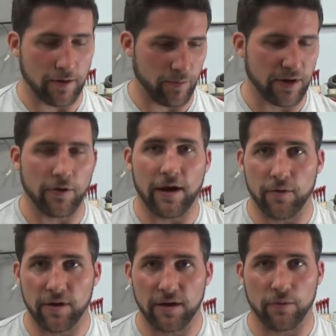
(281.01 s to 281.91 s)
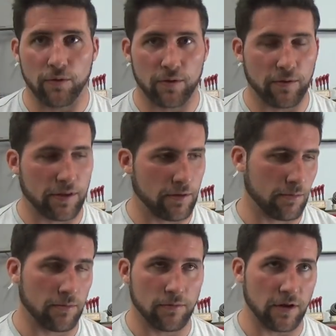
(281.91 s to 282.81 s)
a bigger area to work with,
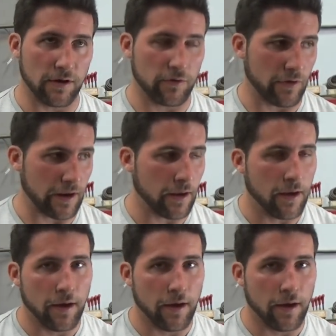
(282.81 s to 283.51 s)
not a tray,